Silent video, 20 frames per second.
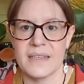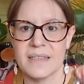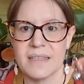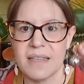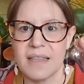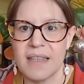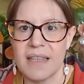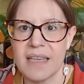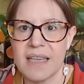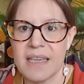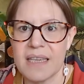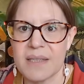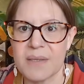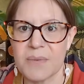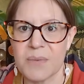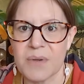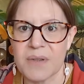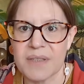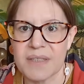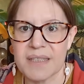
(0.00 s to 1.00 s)
So these
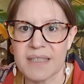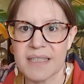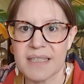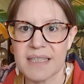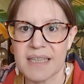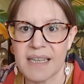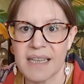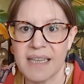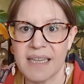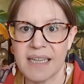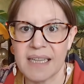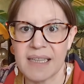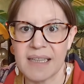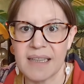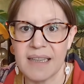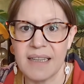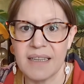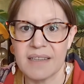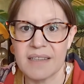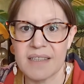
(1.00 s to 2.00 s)
ones are
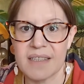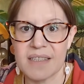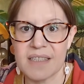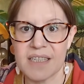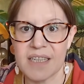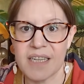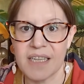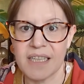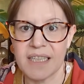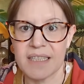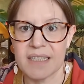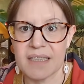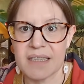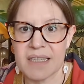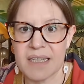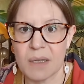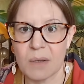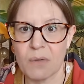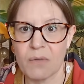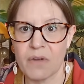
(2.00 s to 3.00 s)
little sterling
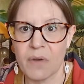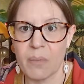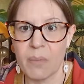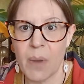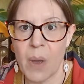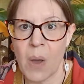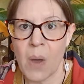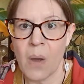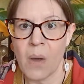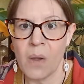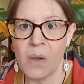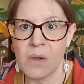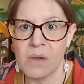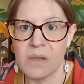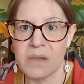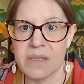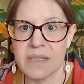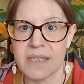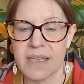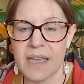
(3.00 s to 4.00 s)
silver balls,